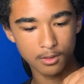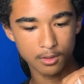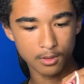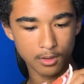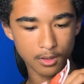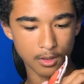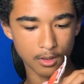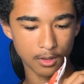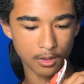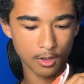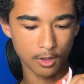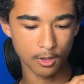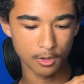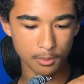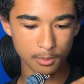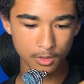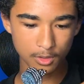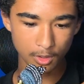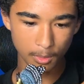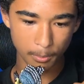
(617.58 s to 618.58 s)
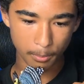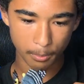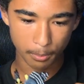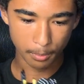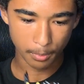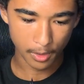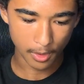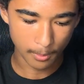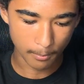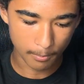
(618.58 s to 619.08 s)
Okay, the other one's a
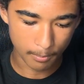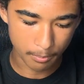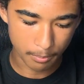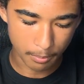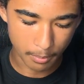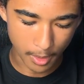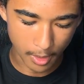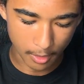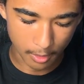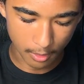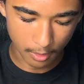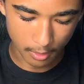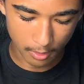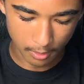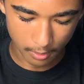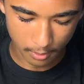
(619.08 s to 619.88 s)
bit better.